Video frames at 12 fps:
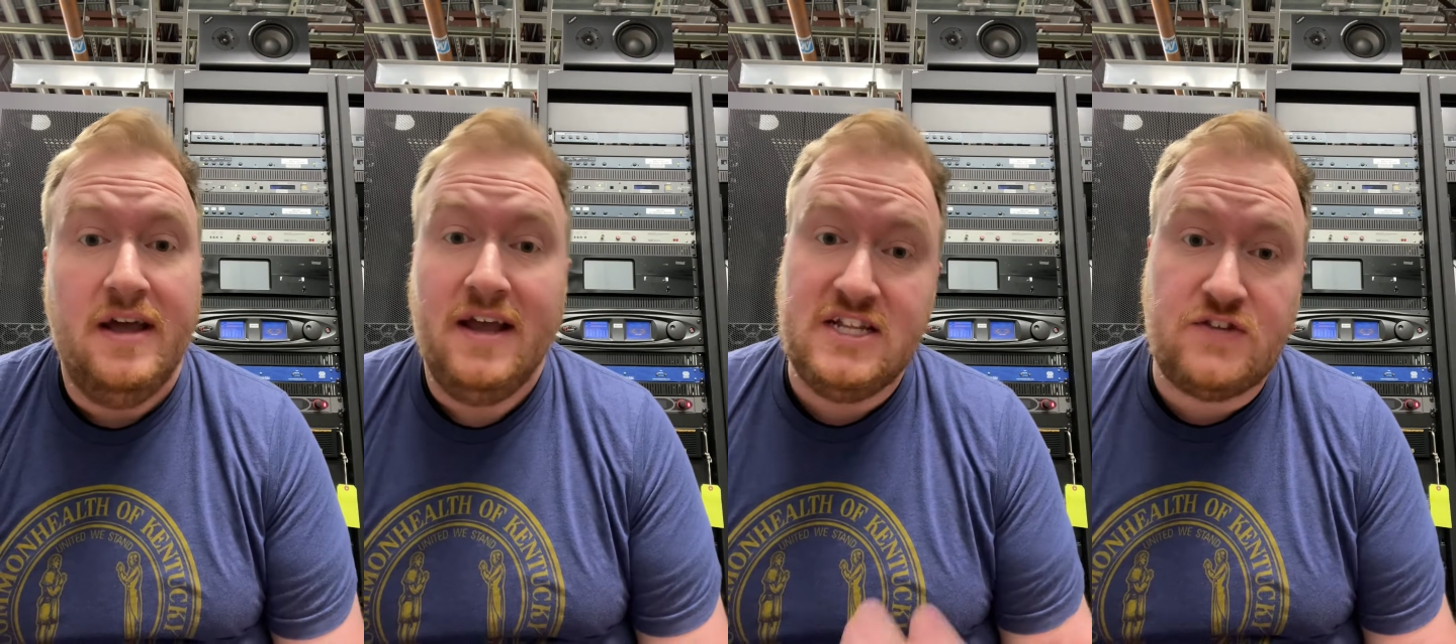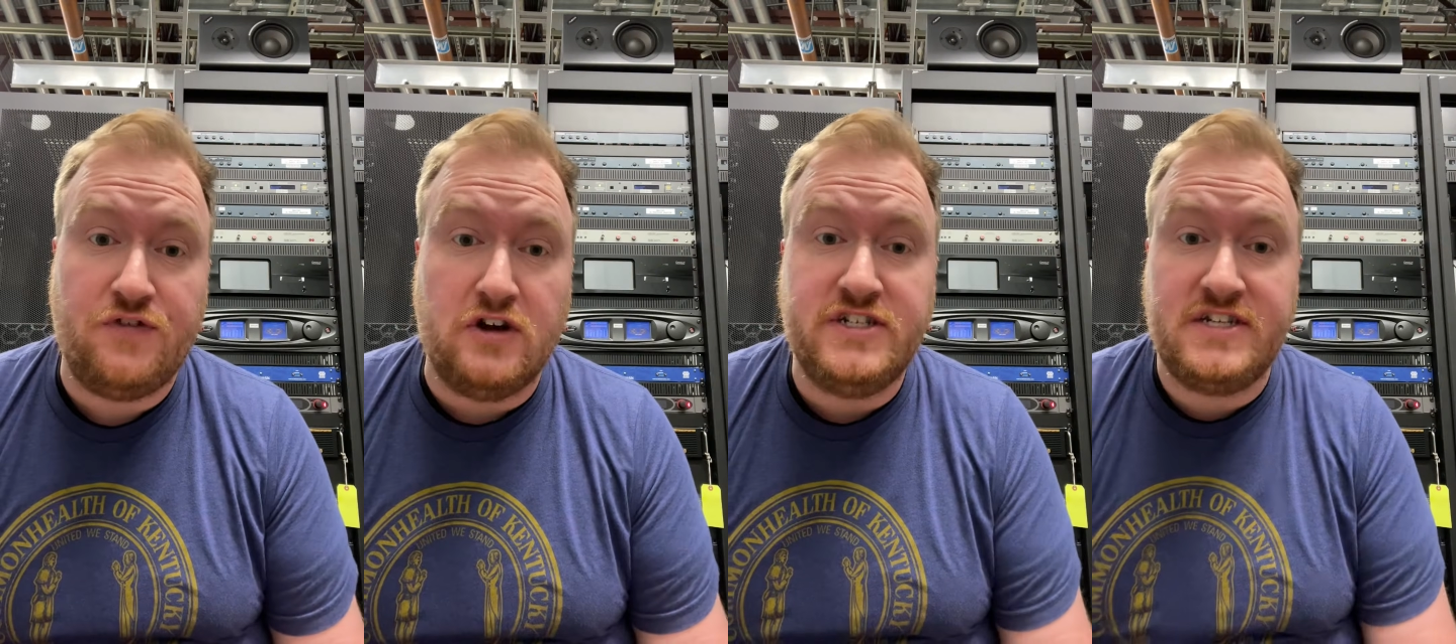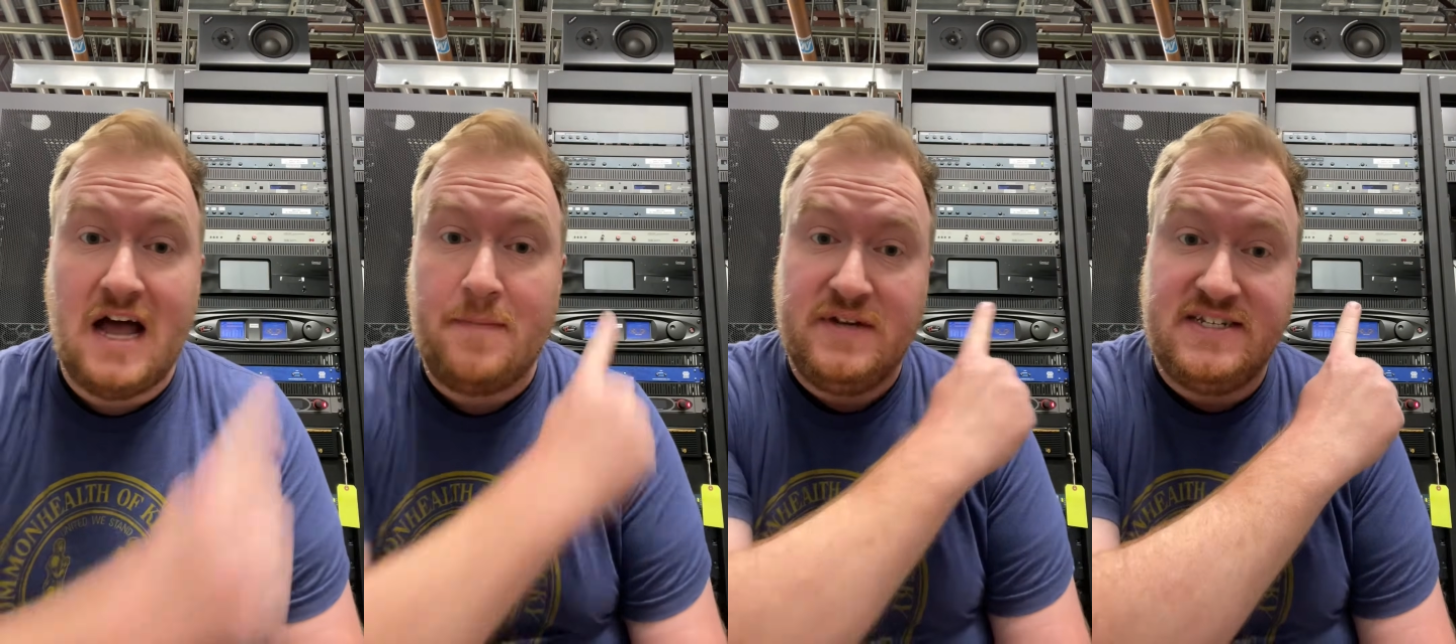its first
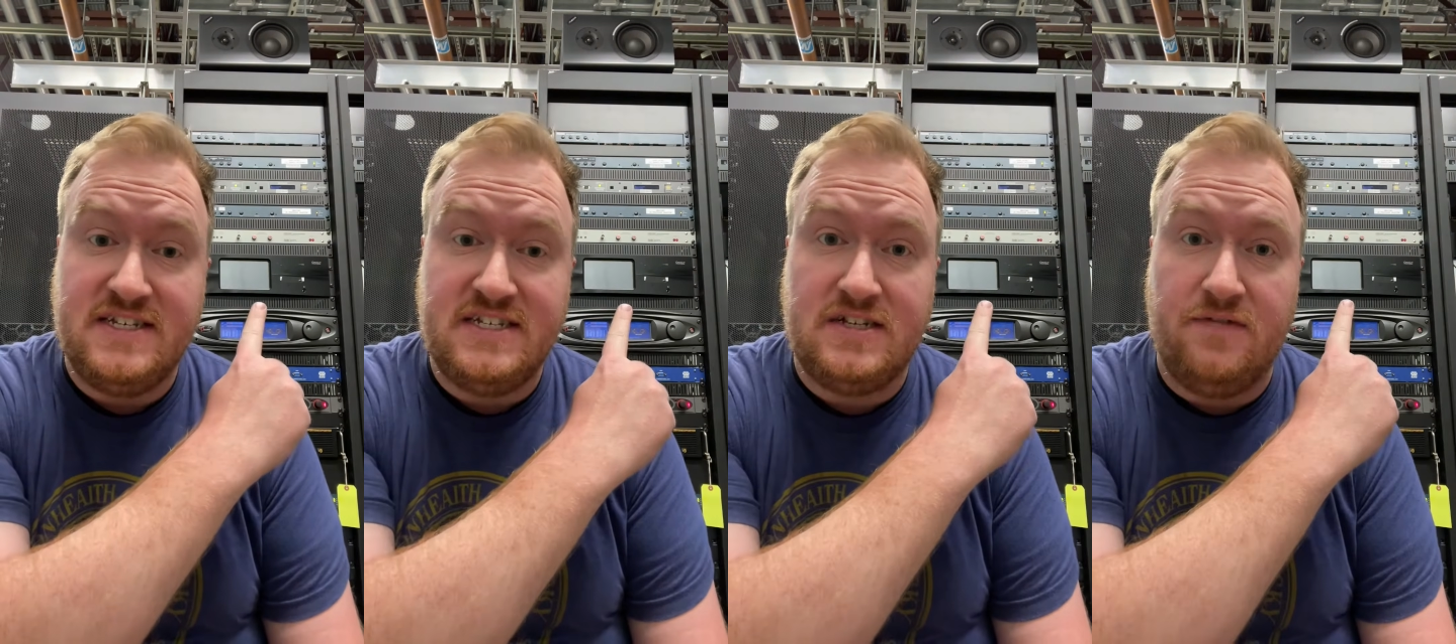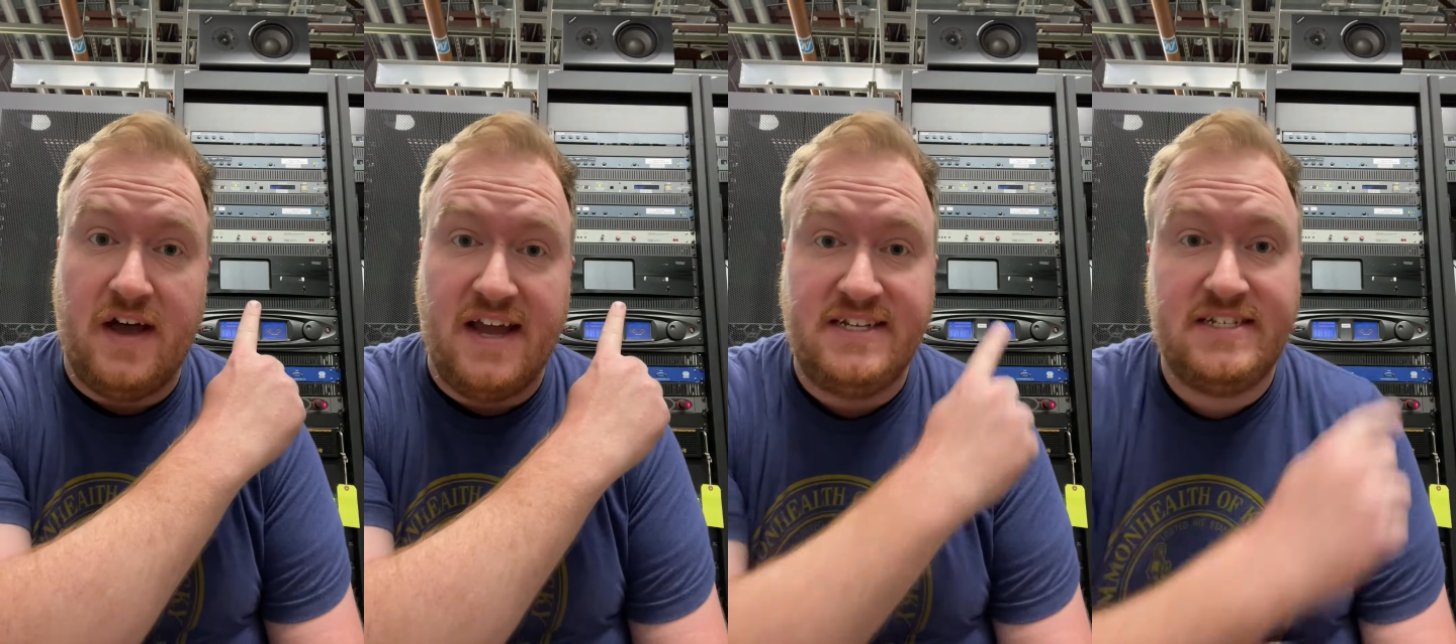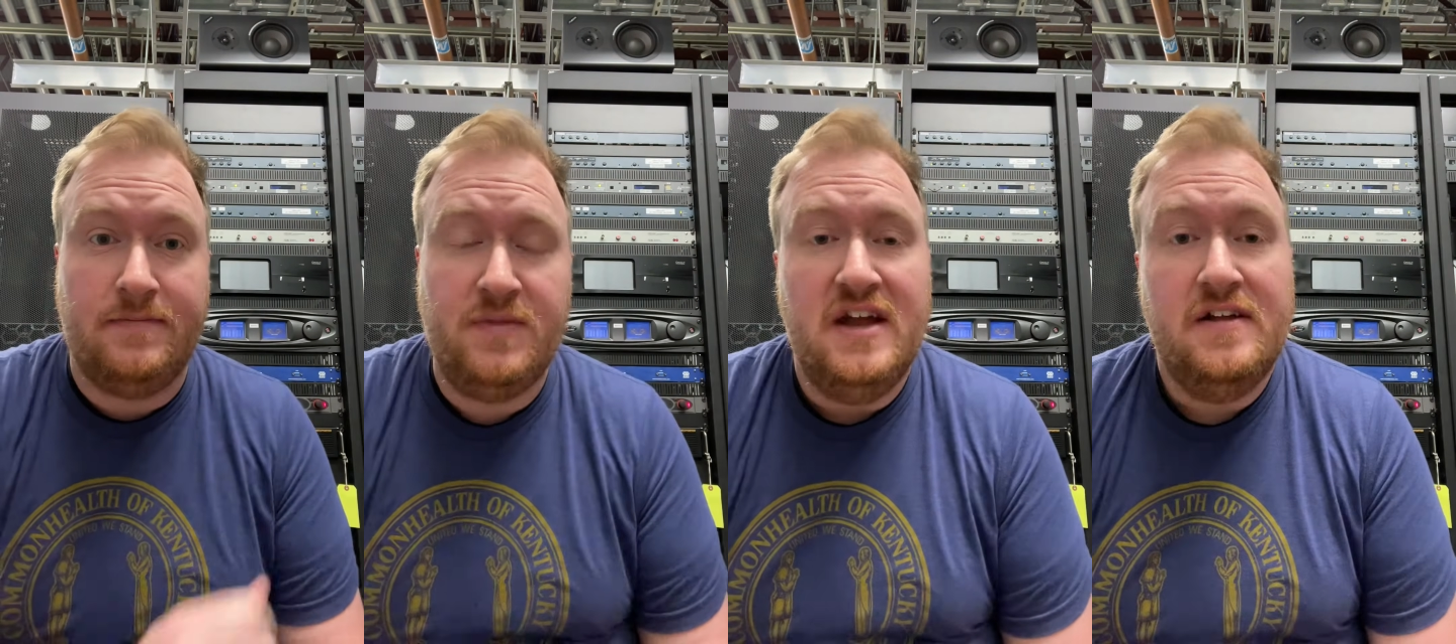stop is this device.